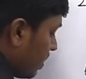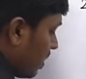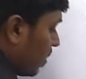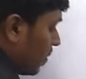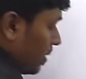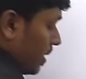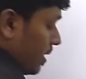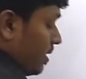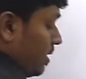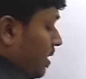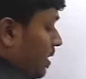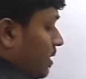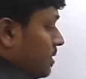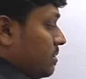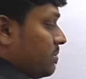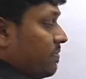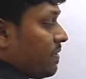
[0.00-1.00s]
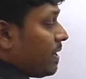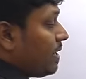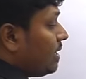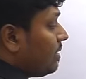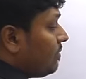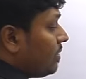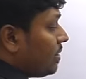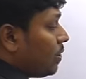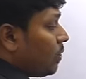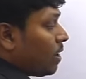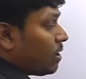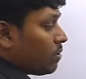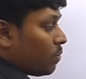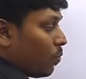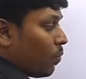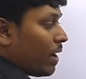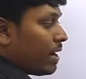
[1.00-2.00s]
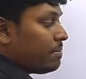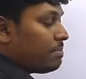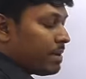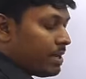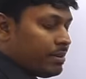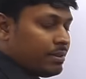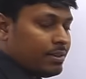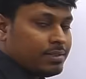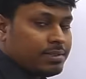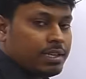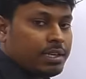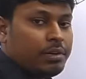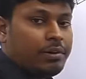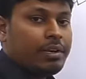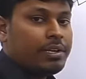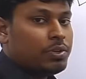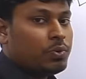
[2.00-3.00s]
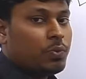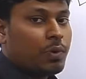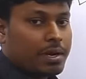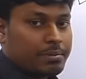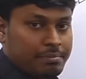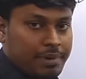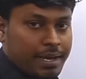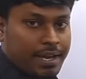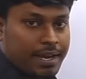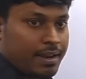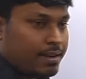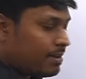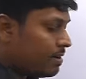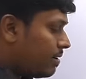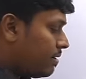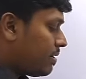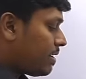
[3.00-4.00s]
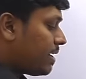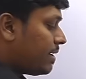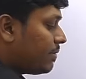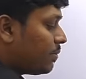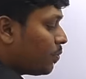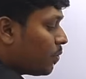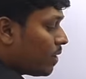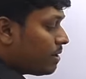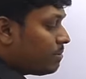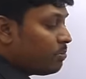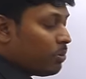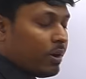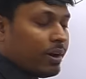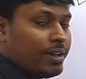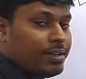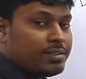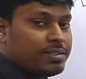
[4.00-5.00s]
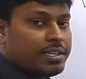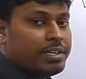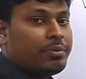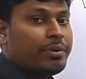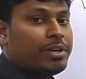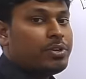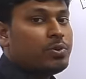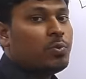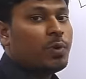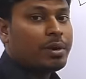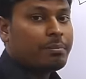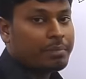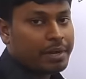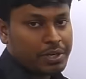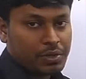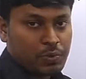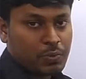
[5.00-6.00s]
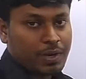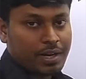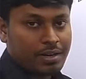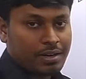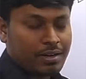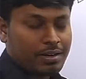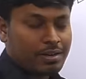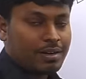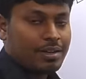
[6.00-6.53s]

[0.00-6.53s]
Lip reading: Okay. So finally, we got 1 man is equal to 1 by 100 and 1 boy is equal to 1 by 200.